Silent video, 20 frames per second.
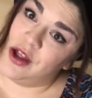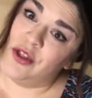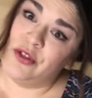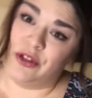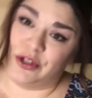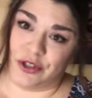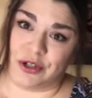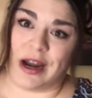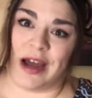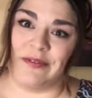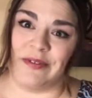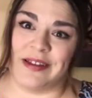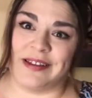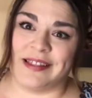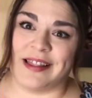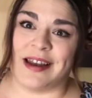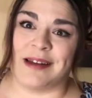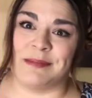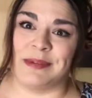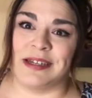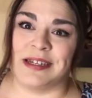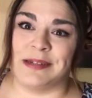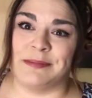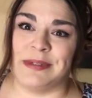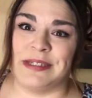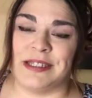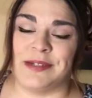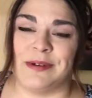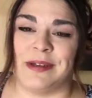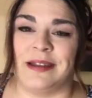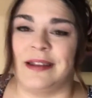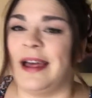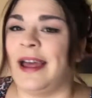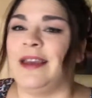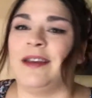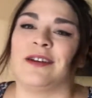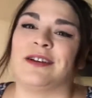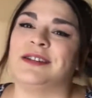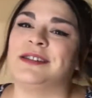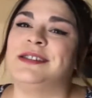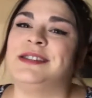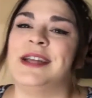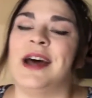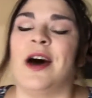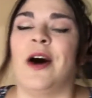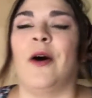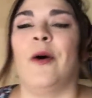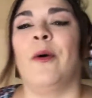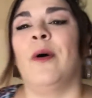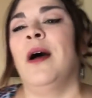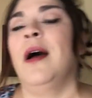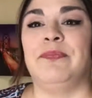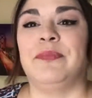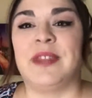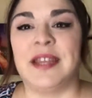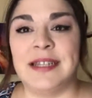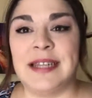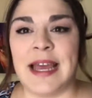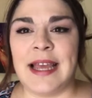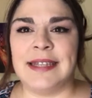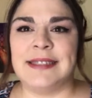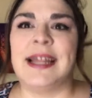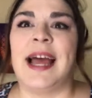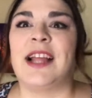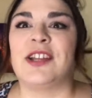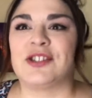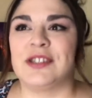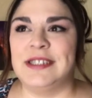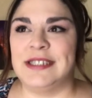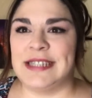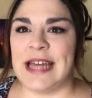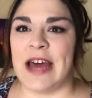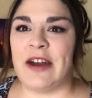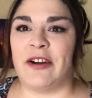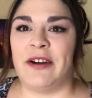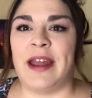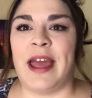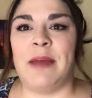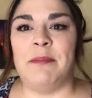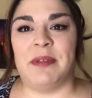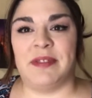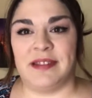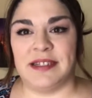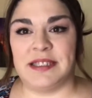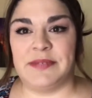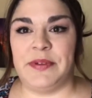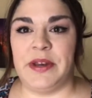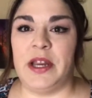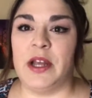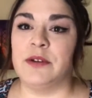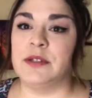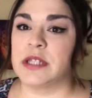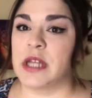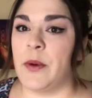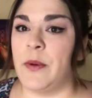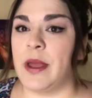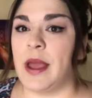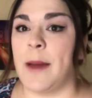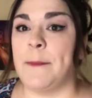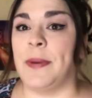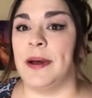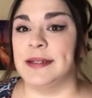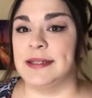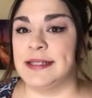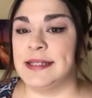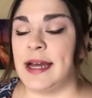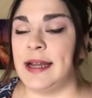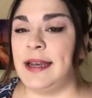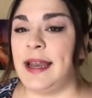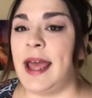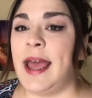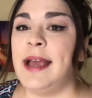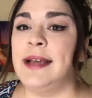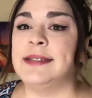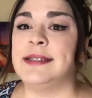the traveling that I'm gonna be doing later. So today is actually Saturday, but this video is going up on Sunday.